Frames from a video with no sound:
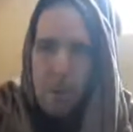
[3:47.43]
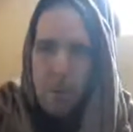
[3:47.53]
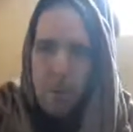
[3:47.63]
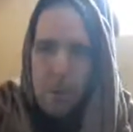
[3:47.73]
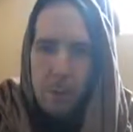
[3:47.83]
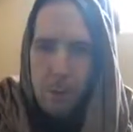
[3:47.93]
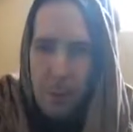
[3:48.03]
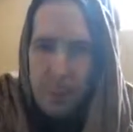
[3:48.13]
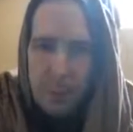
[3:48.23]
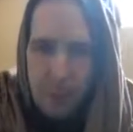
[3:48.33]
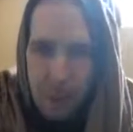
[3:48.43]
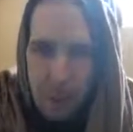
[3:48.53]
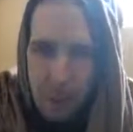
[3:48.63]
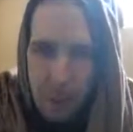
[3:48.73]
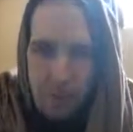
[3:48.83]
We should know it
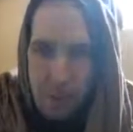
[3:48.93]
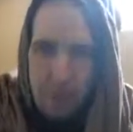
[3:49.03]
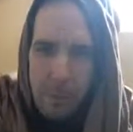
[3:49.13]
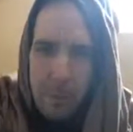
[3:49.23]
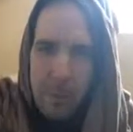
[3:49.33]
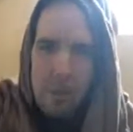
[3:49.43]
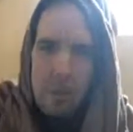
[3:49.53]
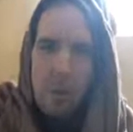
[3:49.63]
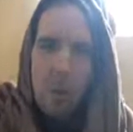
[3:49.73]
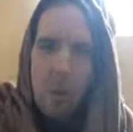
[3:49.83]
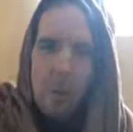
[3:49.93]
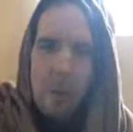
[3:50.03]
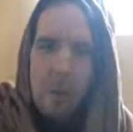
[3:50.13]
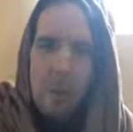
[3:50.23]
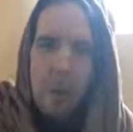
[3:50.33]
certainly that the Lord
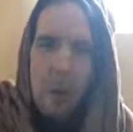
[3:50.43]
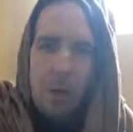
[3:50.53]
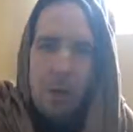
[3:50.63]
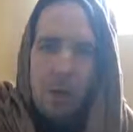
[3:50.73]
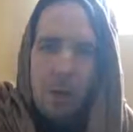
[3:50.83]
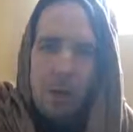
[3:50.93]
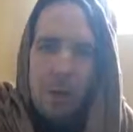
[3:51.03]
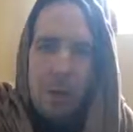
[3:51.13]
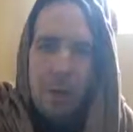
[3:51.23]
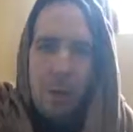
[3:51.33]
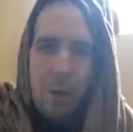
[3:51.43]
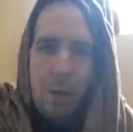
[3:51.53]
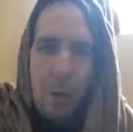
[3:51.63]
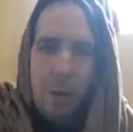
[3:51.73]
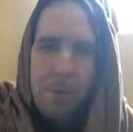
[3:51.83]
is the ultimate sanctioning
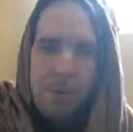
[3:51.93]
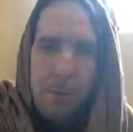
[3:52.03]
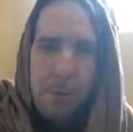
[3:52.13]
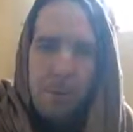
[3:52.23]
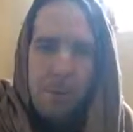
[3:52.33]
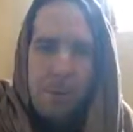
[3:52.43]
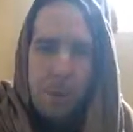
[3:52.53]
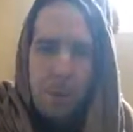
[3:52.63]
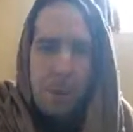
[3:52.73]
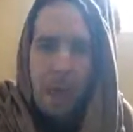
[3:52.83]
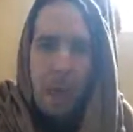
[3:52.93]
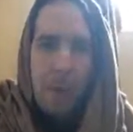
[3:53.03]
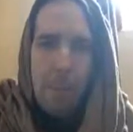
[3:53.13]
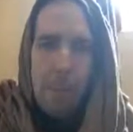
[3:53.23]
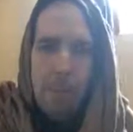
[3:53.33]
officer, and
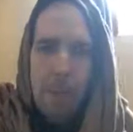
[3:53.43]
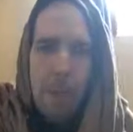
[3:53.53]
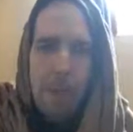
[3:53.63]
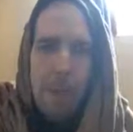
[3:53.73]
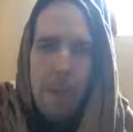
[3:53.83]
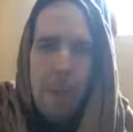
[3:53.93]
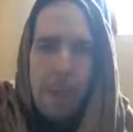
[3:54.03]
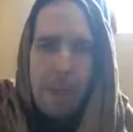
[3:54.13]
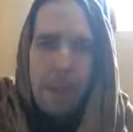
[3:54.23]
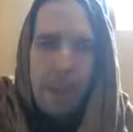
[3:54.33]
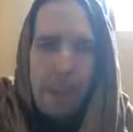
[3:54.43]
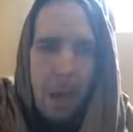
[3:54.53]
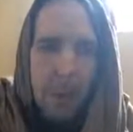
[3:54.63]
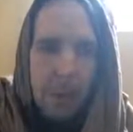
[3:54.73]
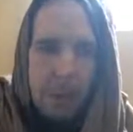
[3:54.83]
we must therefore dedicate
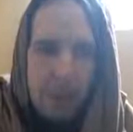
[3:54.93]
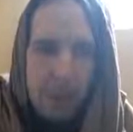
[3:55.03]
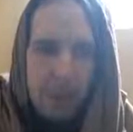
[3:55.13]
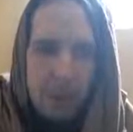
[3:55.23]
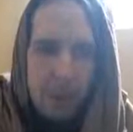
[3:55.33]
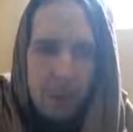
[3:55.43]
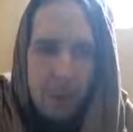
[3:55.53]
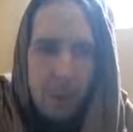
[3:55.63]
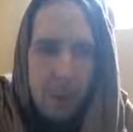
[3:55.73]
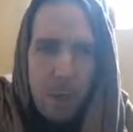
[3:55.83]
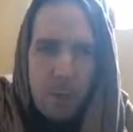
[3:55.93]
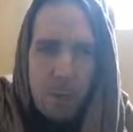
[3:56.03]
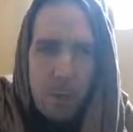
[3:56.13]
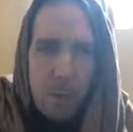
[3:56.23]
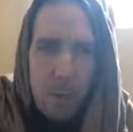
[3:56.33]
our attempts to the
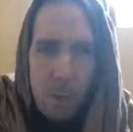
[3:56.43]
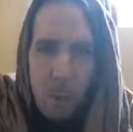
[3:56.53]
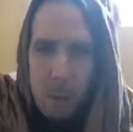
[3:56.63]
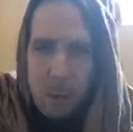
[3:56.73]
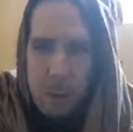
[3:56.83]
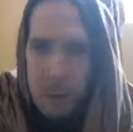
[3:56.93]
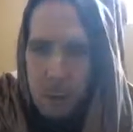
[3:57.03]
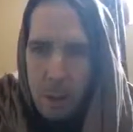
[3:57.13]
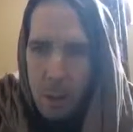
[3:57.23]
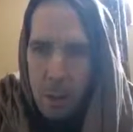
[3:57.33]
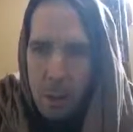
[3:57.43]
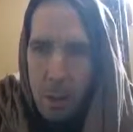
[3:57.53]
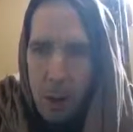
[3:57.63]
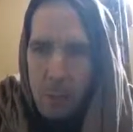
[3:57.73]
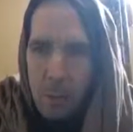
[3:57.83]
mercy of the Lord for
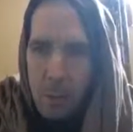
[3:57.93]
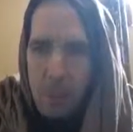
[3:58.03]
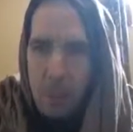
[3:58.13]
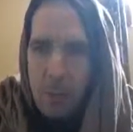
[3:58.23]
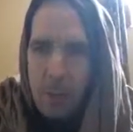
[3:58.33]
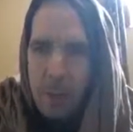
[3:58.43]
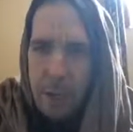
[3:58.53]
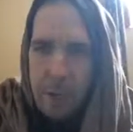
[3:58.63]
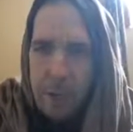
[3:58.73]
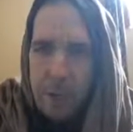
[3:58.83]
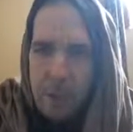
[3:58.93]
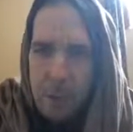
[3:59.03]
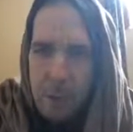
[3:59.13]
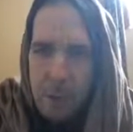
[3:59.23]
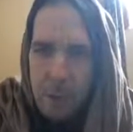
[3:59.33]
ultimate success,
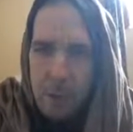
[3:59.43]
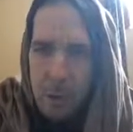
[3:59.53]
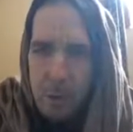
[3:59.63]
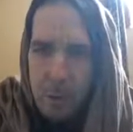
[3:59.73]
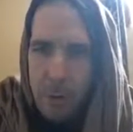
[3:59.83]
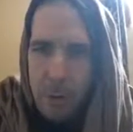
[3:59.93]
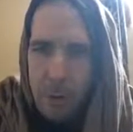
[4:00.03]
or to get